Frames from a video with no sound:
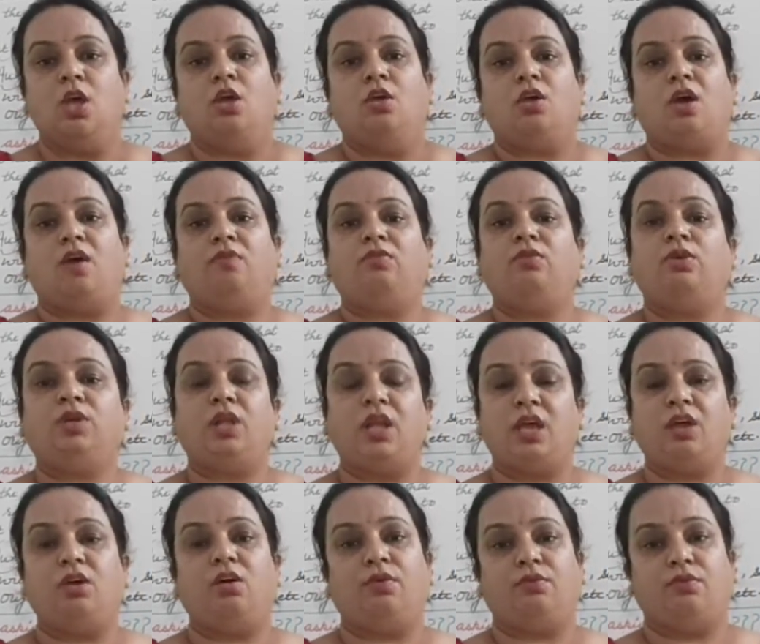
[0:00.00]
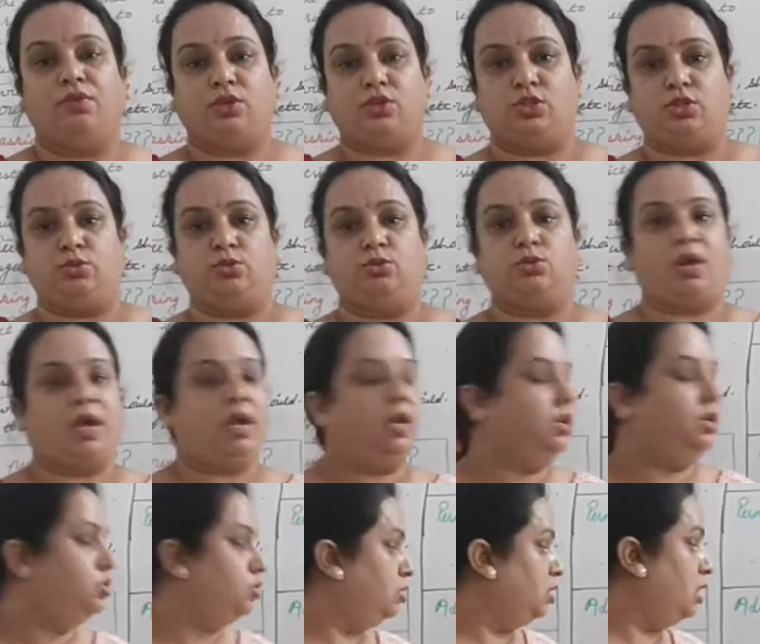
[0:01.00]
You have to take off your shoe,
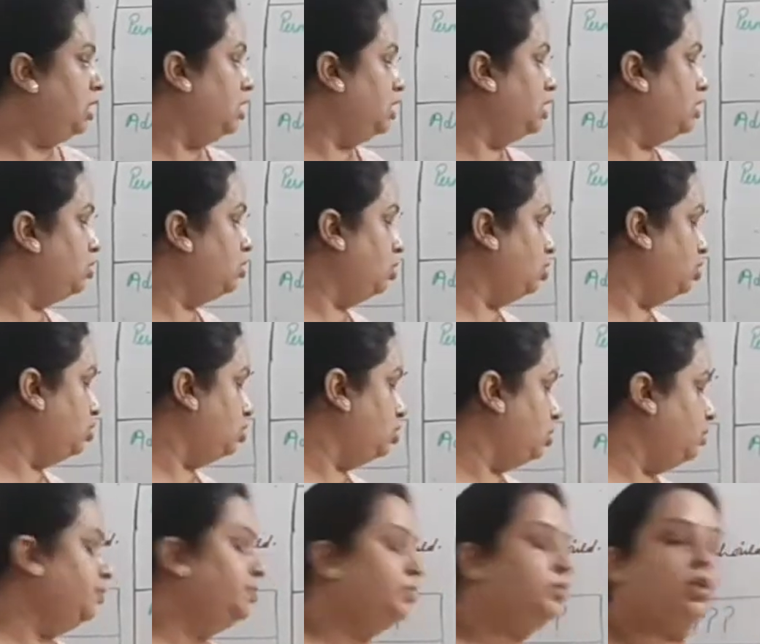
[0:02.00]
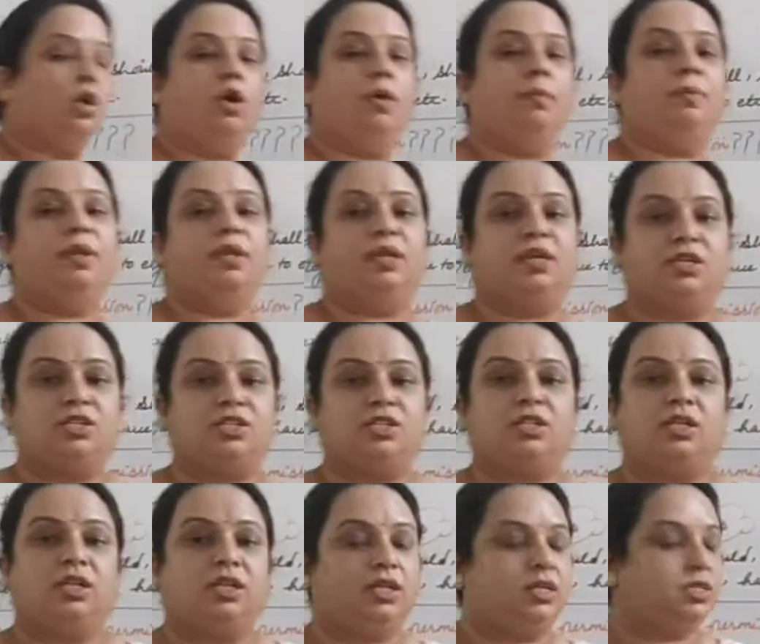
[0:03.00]
right? So that is also
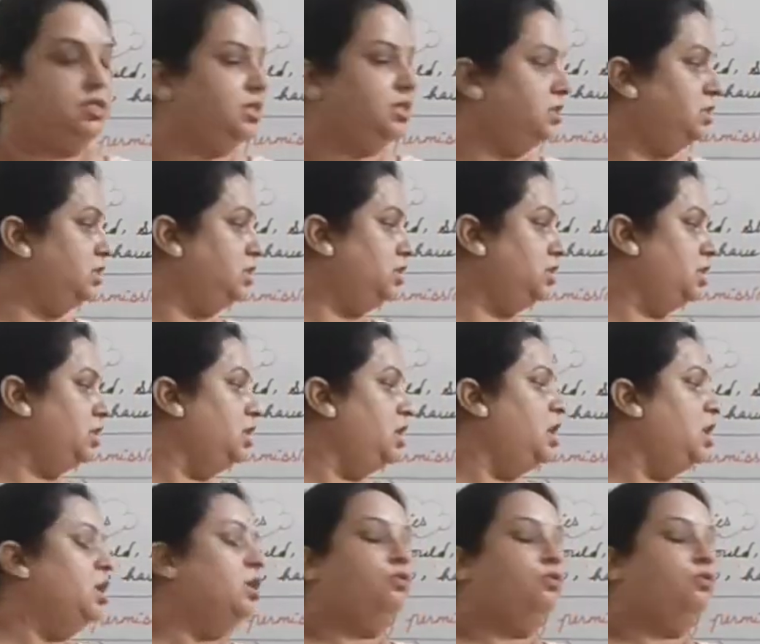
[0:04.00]
obligation and necessity.